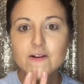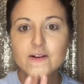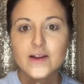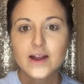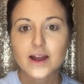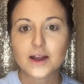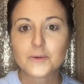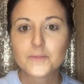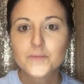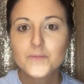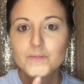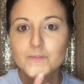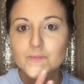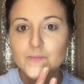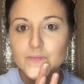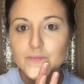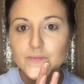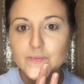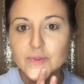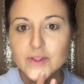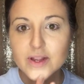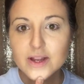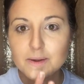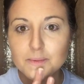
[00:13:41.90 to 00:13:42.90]
Okay,
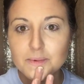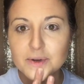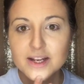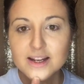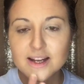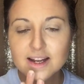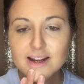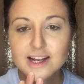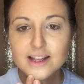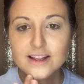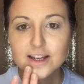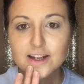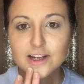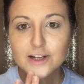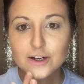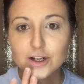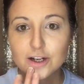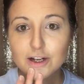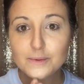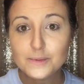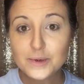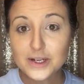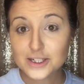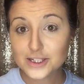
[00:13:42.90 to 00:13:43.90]
I put highlight
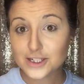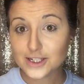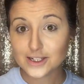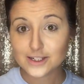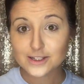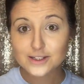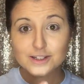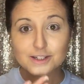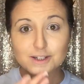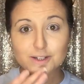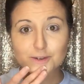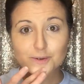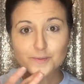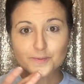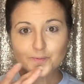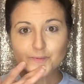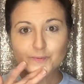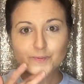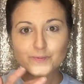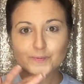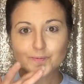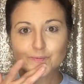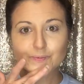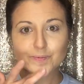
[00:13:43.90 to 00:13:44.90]
on my chin too,
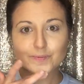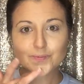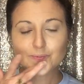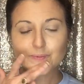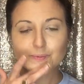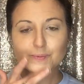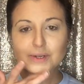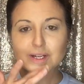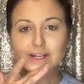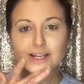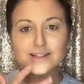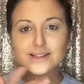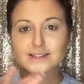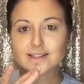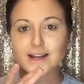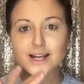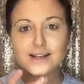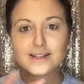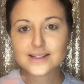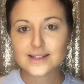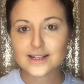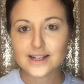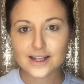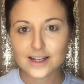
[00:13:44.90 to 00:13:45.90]
because
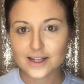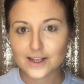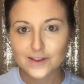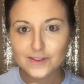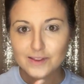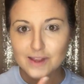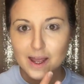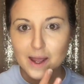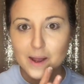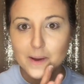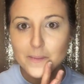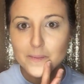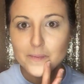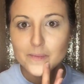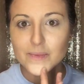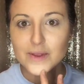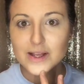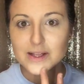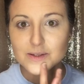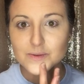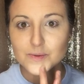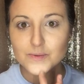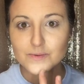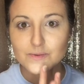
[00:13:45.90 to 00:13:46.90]
light's gonna hit that.
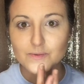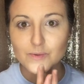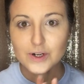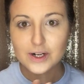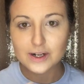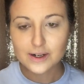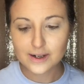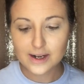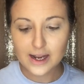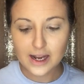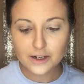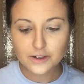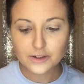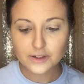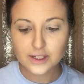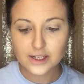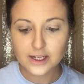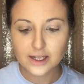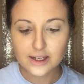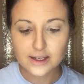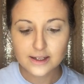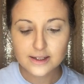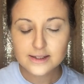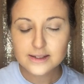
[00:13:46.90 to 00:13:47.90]
That's where it
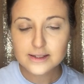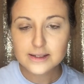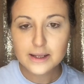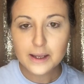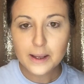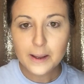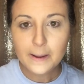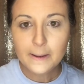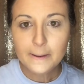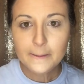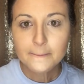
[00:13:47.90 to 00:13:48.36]
naturally hits.